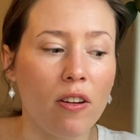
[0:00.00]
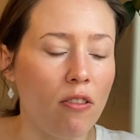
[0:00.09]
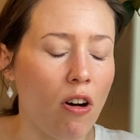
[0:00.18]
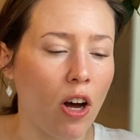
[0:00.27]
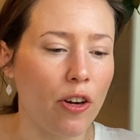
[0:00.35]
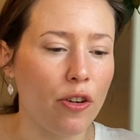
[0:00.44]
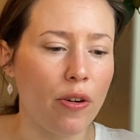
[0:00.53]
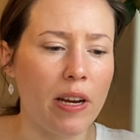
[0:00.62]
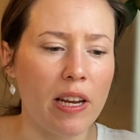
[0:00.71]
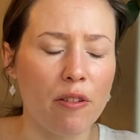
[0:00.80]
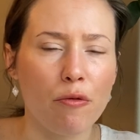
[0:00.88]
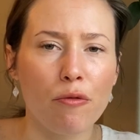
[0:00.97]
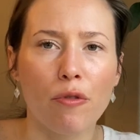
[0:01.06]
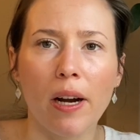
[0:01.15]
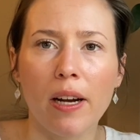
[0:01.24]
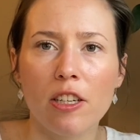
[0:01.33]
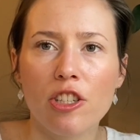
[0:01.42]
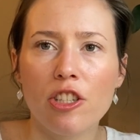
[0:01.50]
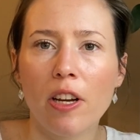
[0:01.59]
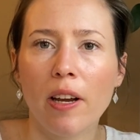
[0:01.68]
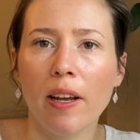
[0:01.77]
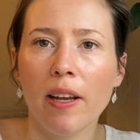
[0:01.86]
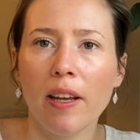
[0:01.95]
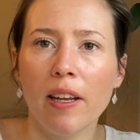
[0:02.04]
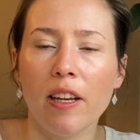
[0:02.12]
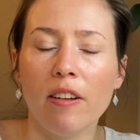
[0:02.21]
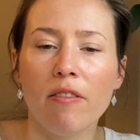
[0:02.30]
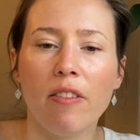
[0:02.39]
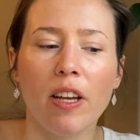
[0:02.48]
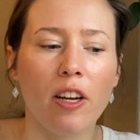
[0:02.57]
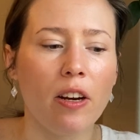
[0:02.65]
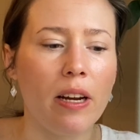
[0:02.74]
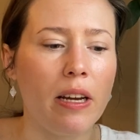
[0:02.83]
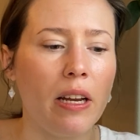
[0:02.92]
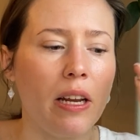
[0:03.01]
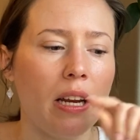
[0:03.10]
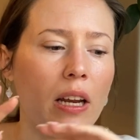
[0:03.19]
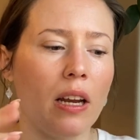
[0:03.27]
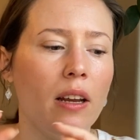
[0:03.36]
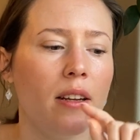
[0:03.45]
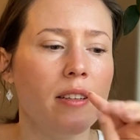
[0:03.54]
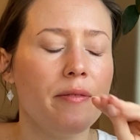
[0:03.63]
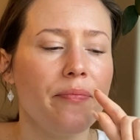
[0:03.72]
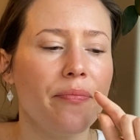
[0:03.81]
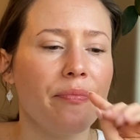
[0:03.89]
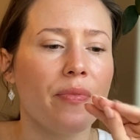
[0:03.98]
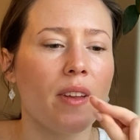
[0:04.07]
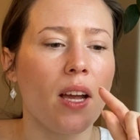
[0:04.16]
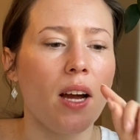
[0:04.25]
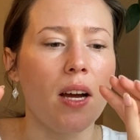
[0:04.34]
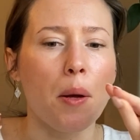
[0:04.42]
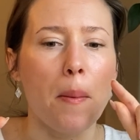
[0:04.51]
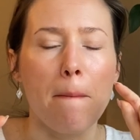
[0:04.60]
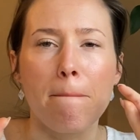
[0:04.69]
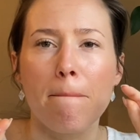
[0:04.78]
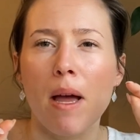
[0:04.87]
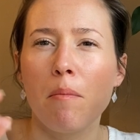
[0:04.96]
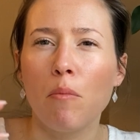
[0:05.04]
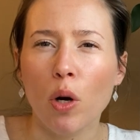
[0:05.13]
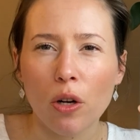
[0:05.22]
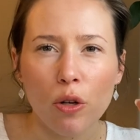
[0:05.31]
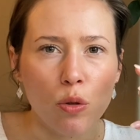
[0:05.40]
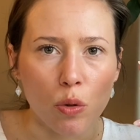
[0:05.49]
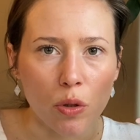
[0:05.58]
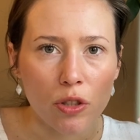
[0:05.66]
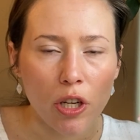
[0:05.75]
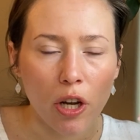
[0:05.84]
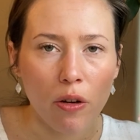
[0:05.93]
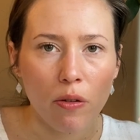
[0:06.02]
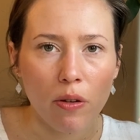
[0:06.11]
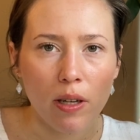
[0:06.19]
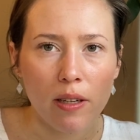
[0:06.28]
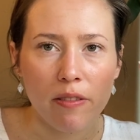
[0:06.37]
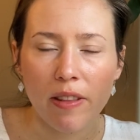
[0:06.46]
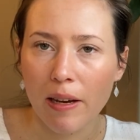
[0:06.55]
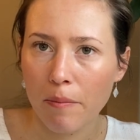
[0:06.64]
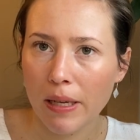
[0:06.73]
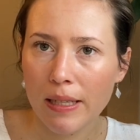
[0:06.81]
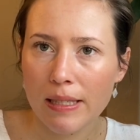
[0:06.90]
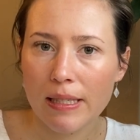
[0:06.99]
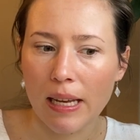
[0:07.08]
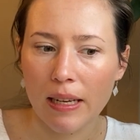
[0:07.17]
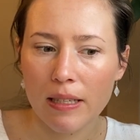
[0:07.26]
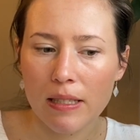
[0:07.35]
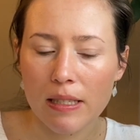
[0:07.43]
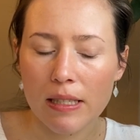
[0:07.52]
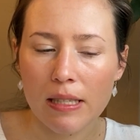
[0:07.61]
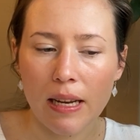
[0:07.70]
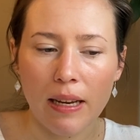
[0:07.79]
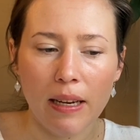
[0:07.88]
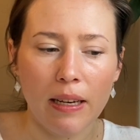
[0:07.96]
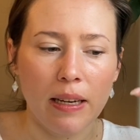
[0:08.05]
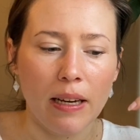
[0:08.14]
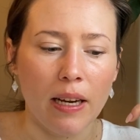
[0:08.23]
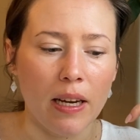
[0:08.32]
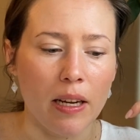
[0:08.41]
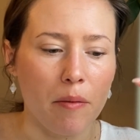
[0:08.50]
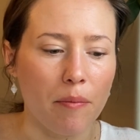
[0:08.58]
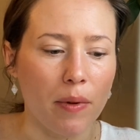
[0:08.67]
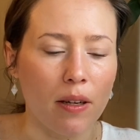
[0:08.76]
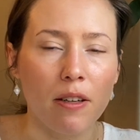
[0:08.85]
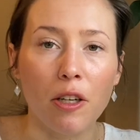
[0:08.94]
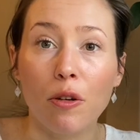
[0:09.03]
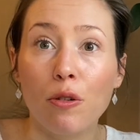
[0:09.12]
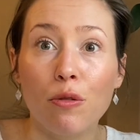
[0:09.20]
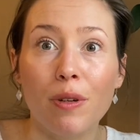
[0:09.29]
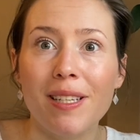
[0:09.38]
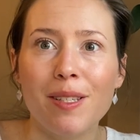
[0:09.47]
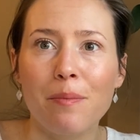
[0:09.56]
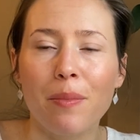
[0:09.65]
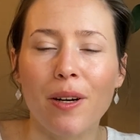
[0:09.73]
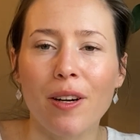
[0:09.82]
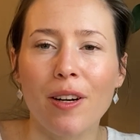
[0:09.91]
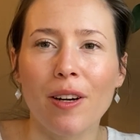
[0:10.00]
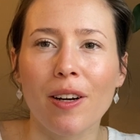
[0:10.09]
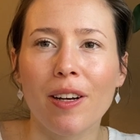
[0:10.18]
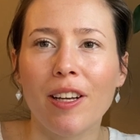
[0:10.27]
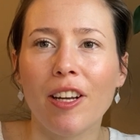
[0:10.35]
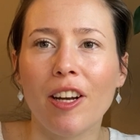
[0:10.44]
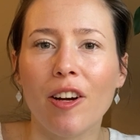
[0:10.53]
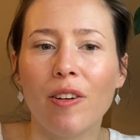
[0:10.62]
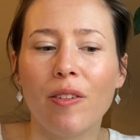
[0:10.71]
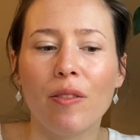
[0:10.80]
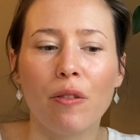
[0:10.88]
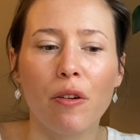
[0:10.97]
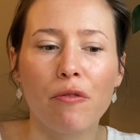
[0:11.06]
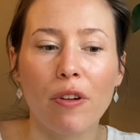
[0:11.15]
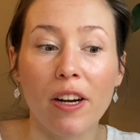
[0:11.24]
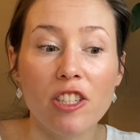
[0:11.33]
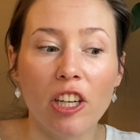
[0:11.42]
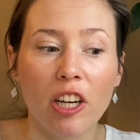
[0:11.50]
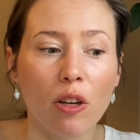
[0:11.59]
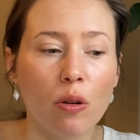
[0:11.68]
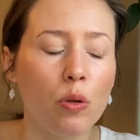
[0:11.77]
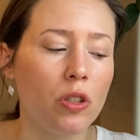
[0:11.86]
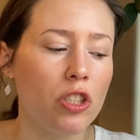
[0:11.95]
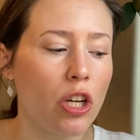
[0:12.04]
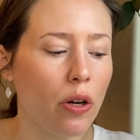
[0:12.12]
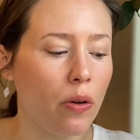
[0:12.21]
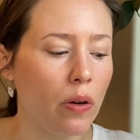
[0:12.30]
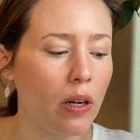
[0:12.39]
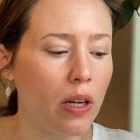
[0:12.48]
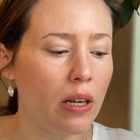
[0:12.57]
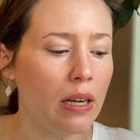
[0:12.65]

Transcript: laundry, fresh, invigorating, a more cool tone, if that makes sense. A little crisper, refreshing, cool tone.